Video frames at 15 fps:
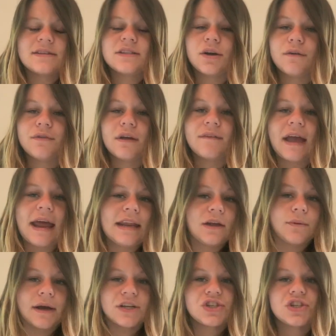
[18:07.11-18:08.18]
So if you have any
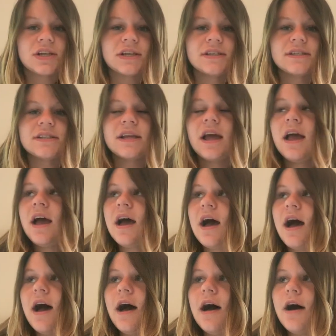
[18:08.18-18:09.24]
questions,
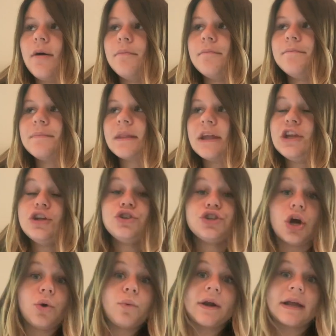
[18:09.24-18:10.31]
and you
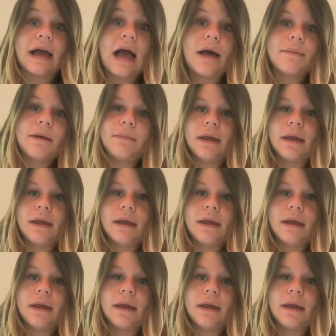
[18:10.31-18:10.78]
don't want to comment,